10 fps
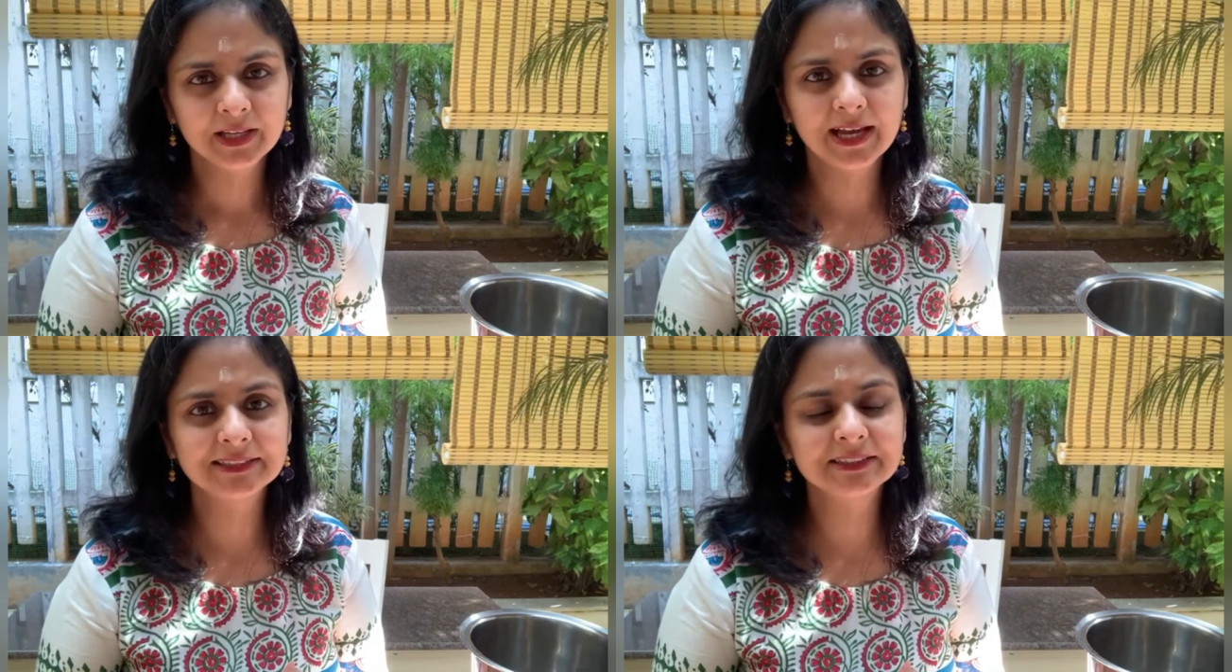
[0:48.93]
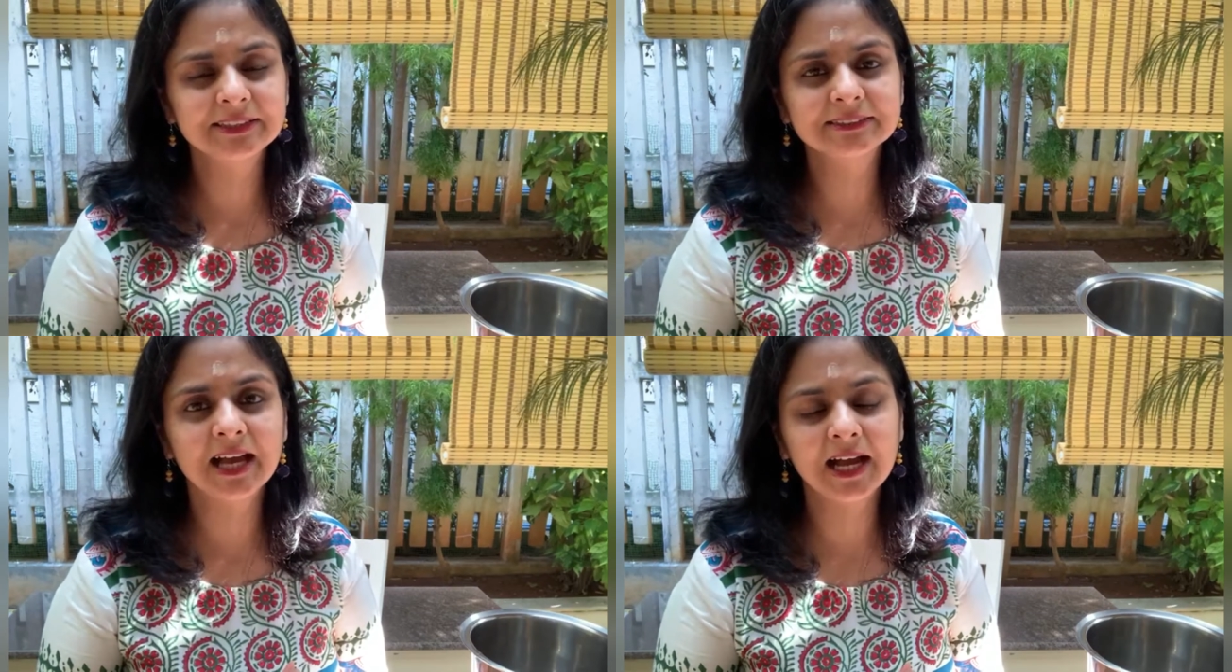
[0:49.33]
as it
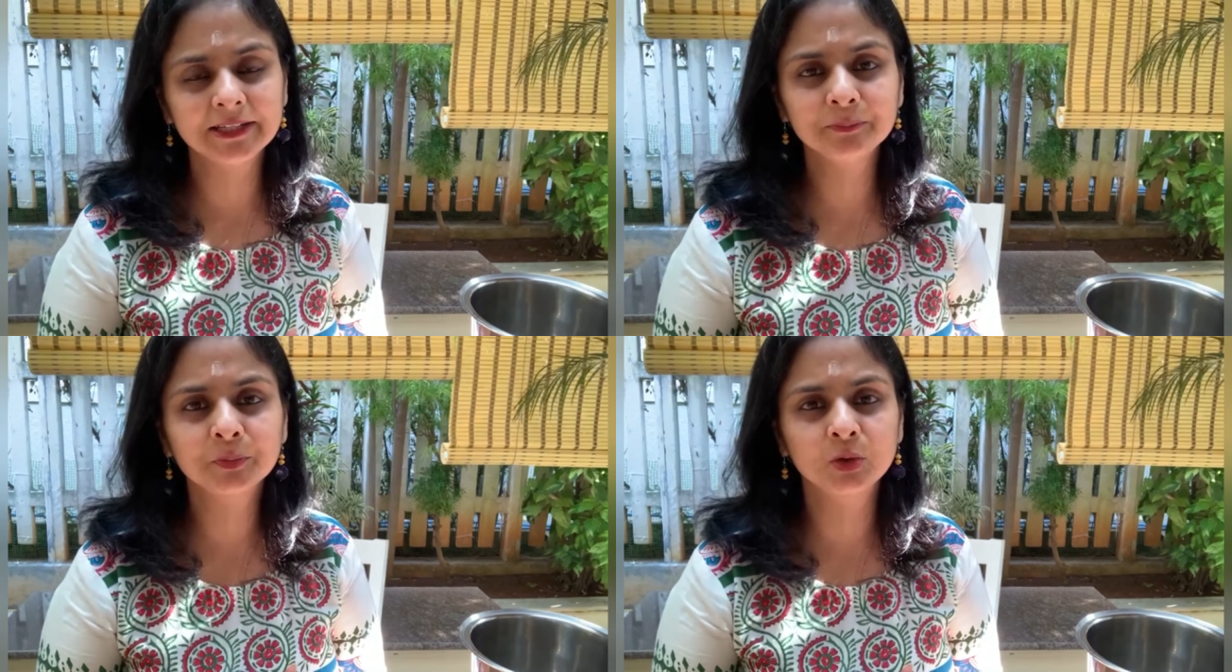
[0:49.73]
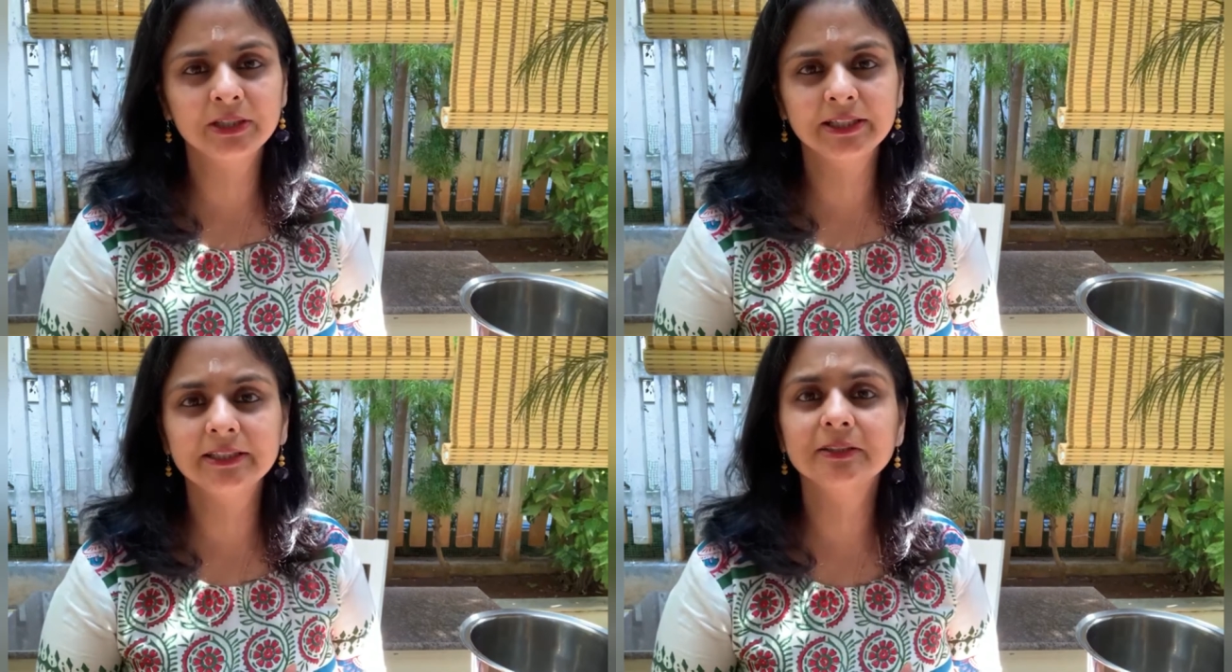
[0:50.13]
is high in
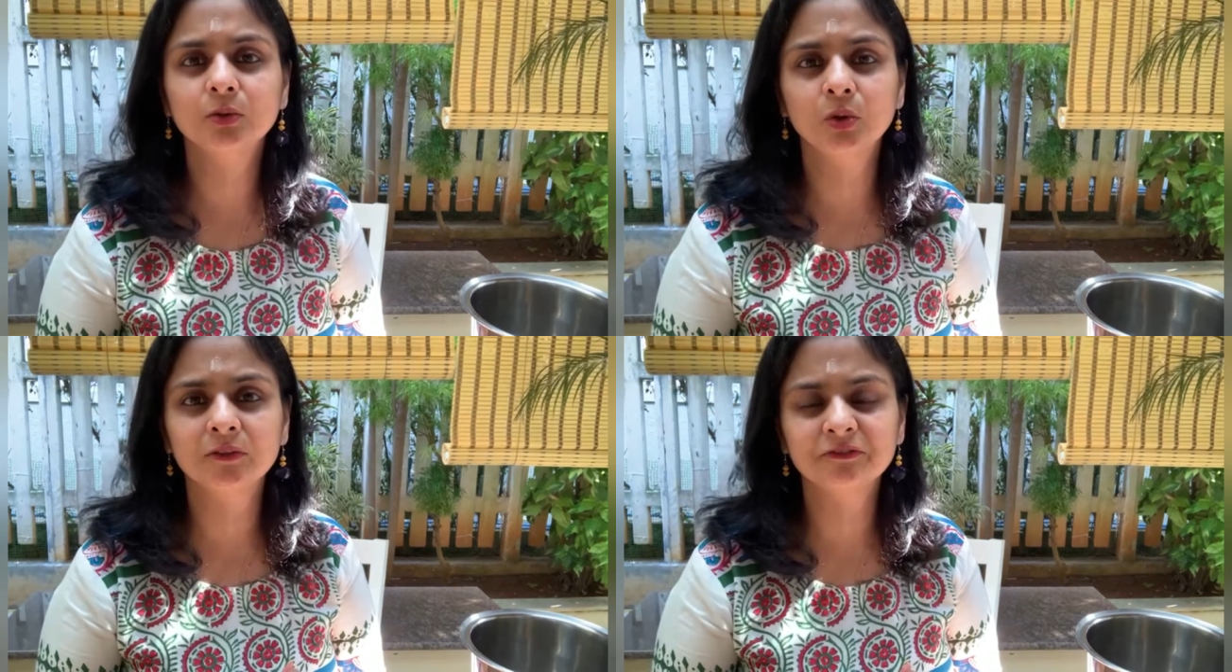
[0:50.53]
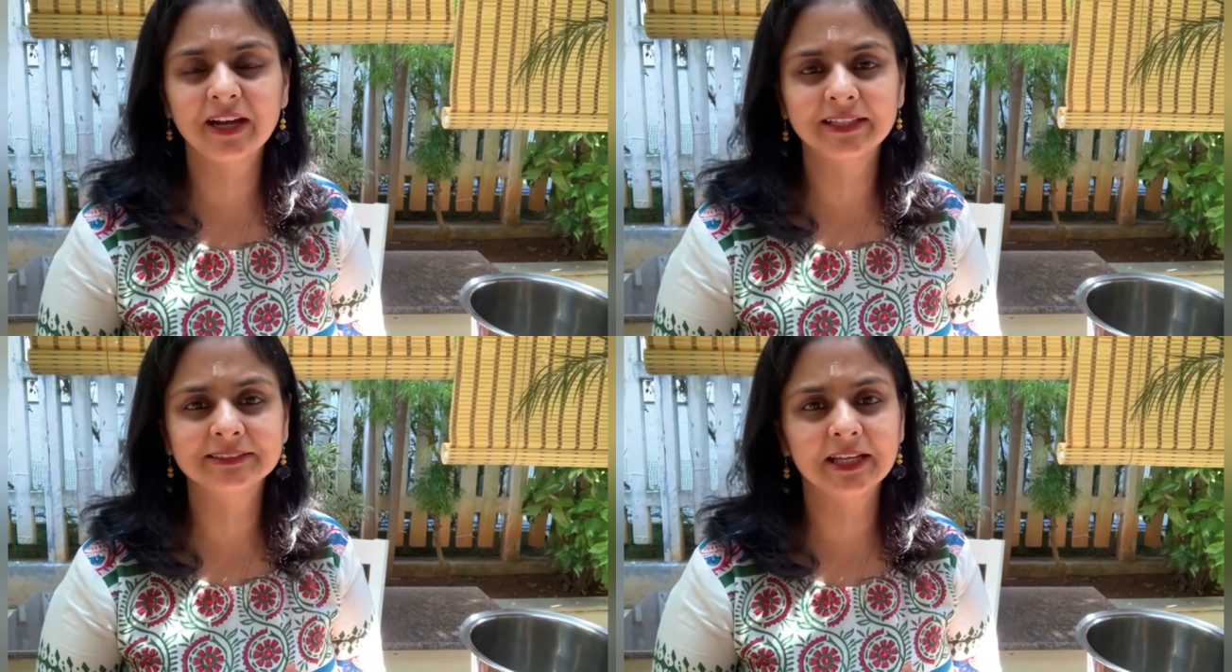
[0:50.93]
protein, good
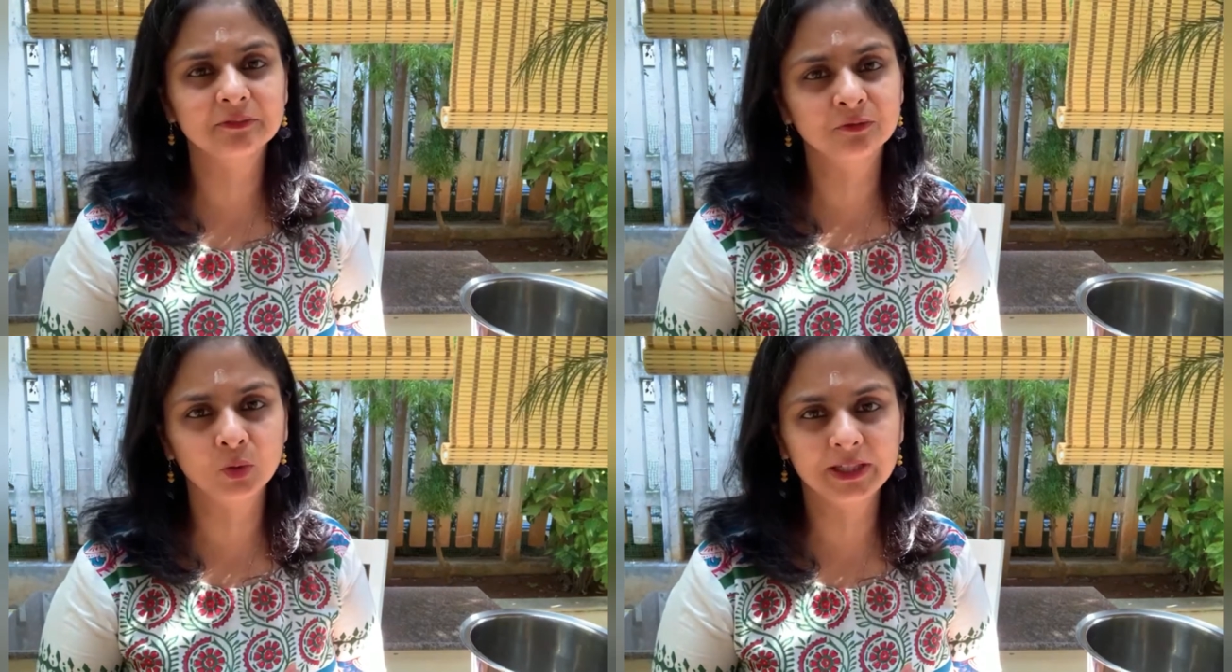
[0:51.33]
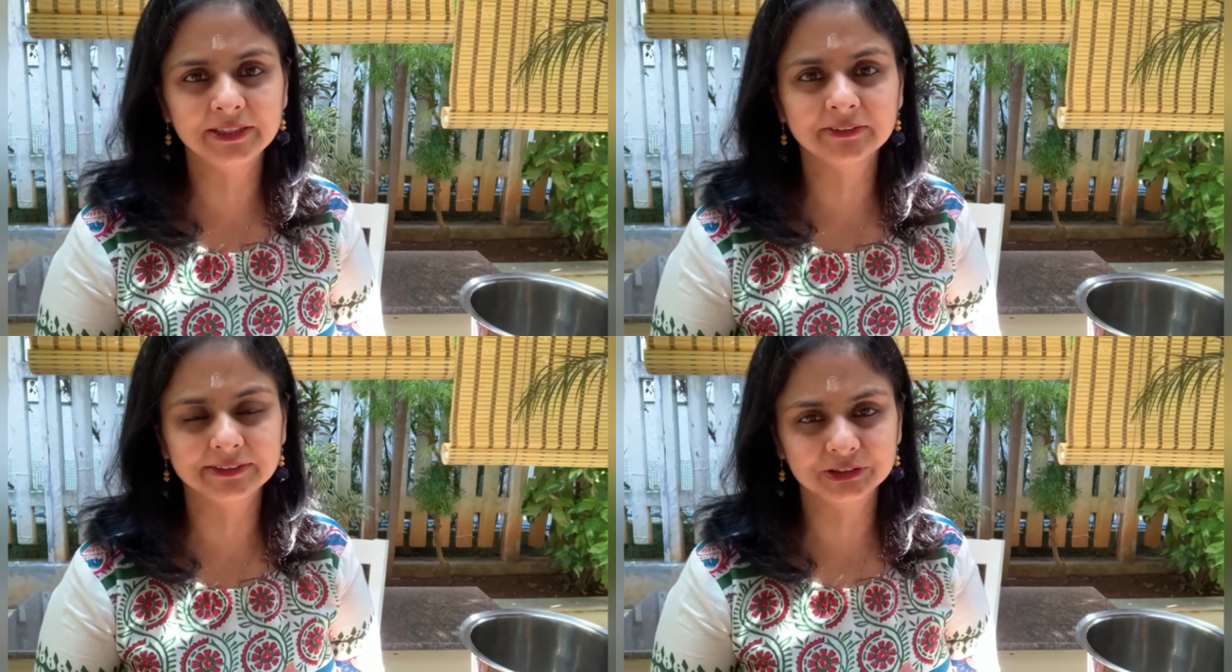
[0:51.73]
fats and
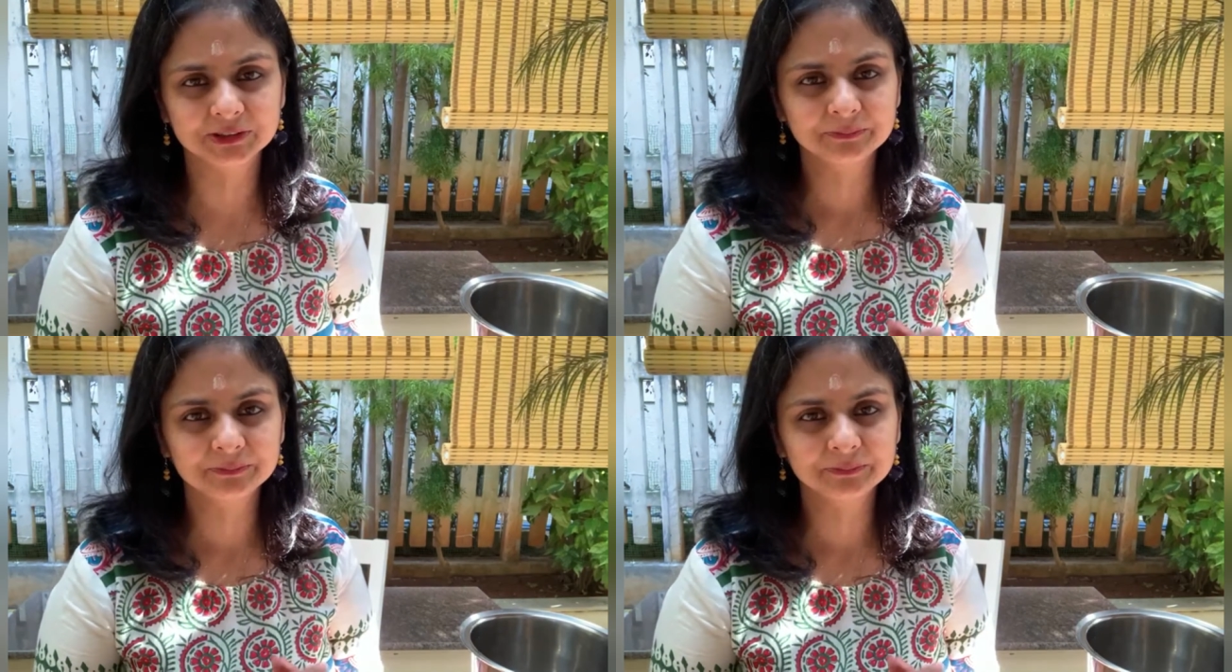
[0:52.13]
folate rich.